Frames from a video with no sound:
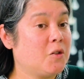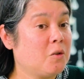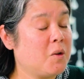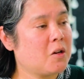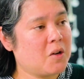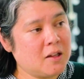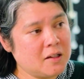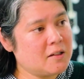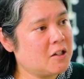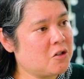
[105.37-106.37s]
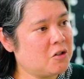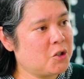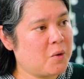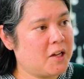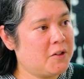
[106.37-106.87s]
So, we create these digital
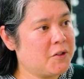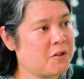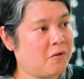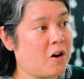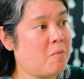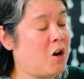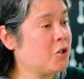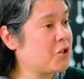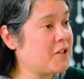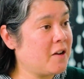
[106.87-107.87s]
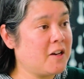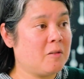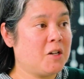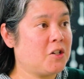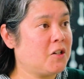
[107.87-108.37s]
twins from ultrasound
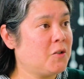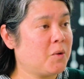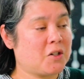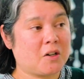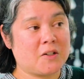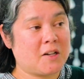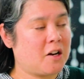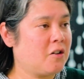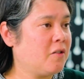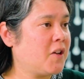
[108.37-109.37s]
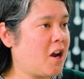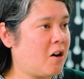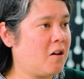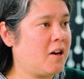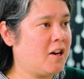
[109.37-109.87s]
images, which are standard of
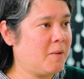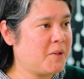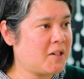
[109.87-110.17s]
care in mm-hmm.